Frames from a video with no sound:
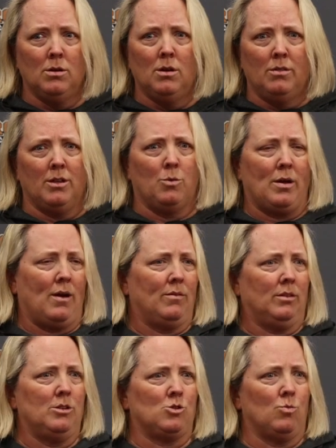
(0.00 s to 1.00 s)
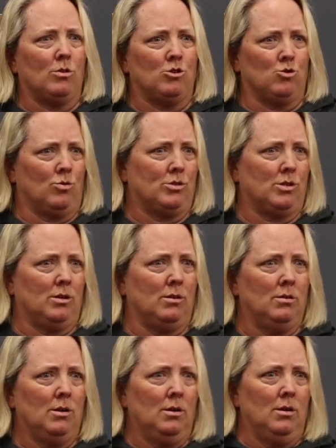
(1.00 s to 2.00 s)
think we have at least one
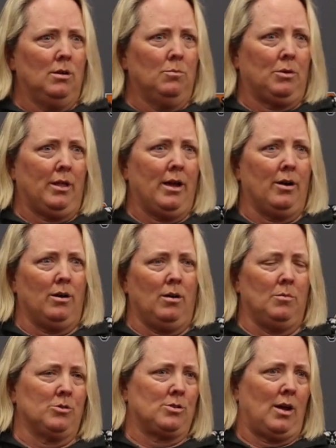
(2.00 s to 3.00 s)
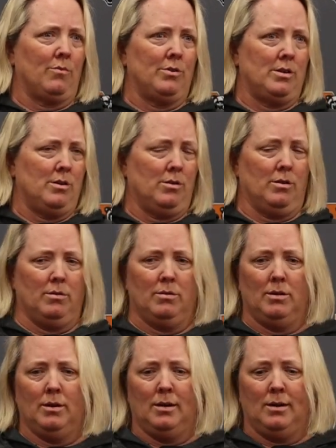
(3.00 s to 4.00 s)
Georgia player almost every year
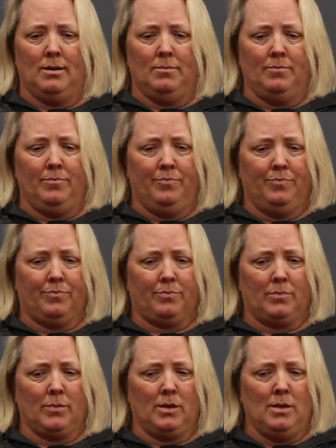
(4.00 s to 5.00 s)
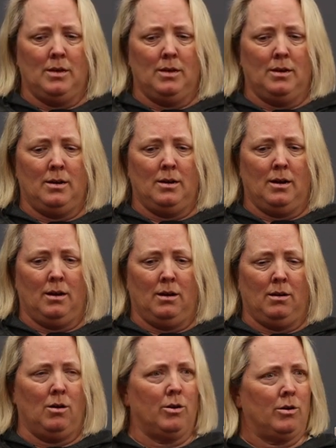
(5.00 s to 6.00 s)
on
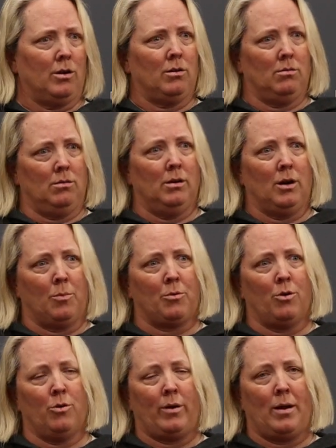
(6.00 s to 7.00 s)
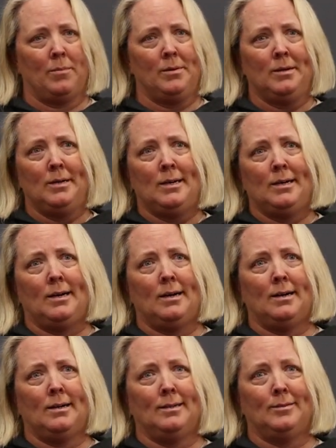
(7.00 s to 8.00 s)
our program.
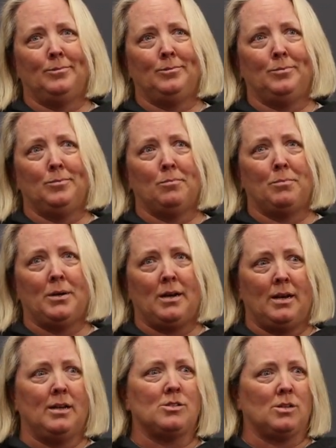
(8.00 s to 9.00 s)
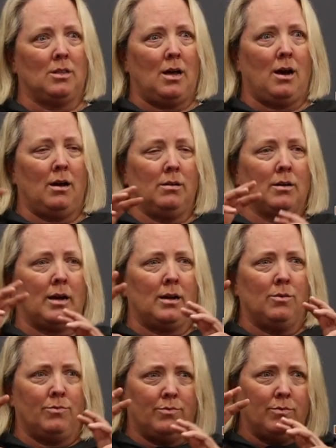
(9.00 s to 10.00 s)
But it is a lot
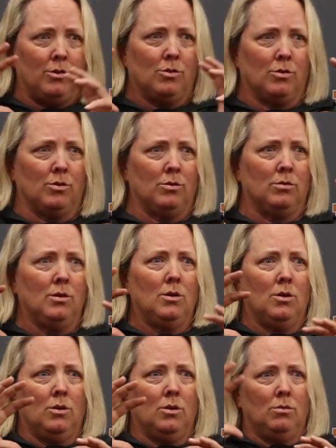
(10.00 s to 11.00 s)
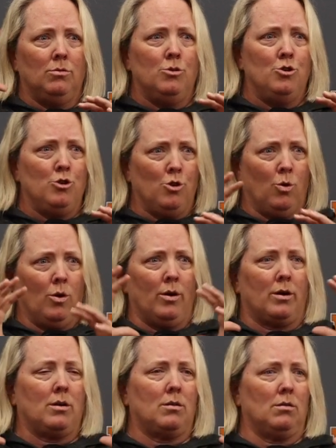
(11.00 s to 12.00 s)
kind of your New
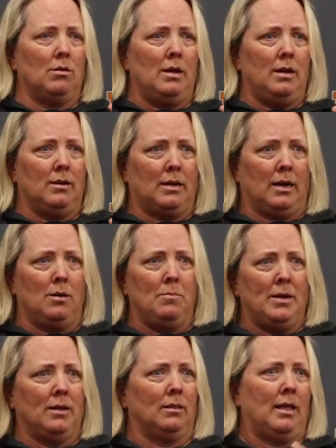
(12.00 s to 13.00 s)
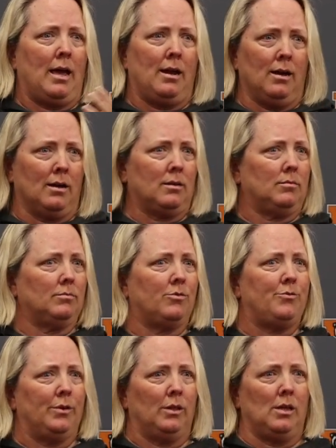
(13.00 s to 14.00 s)
York and kind of mid-Atlantic,
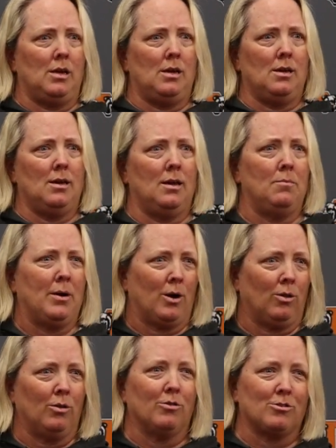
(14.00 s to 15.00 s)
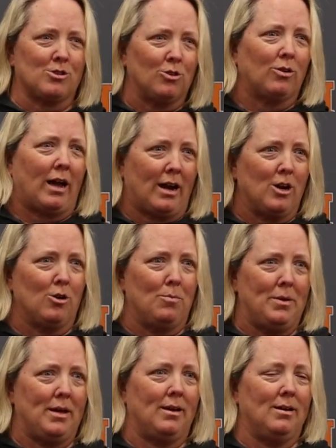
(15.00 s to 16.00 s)
Philly and Maryland are still kind of your
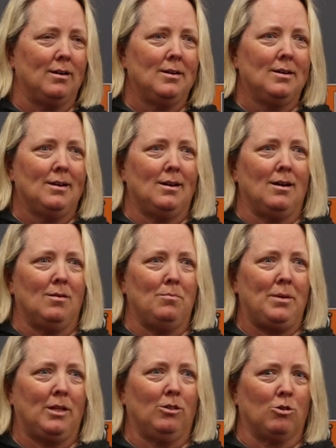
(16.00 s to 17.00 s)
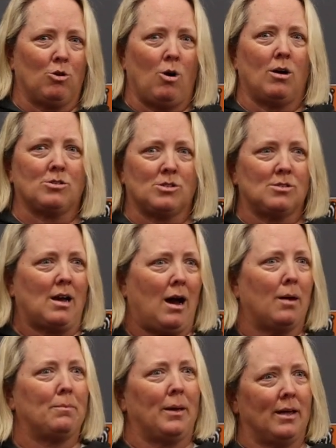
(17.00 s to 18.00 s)
big lacrosse
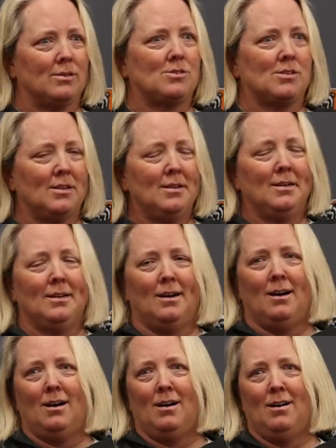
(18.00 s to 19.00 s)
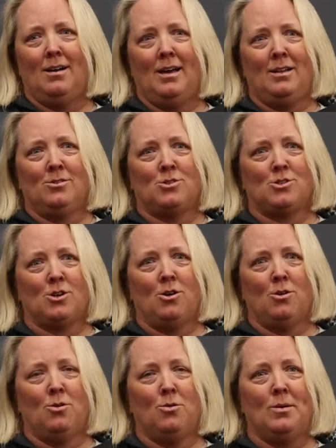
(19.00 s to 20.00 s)
hotbeds. And
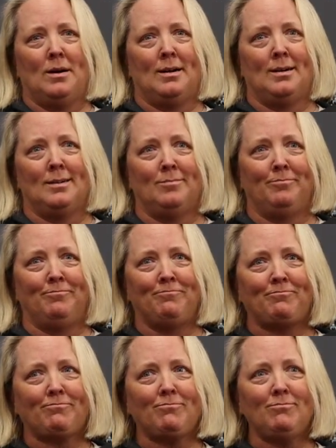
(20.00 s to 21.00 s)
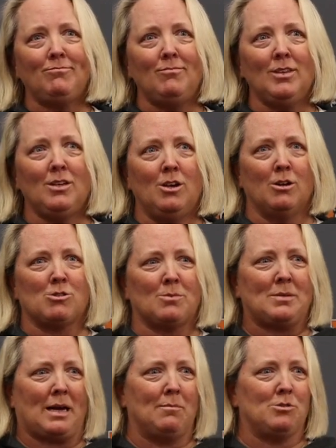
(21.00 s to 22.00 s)
so,
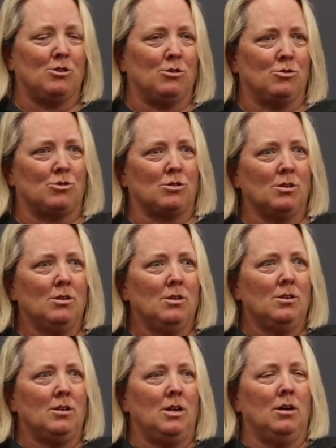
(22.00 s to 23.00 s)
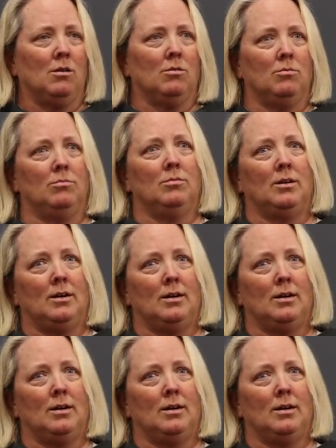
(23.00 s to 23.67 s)
sometimes those, getting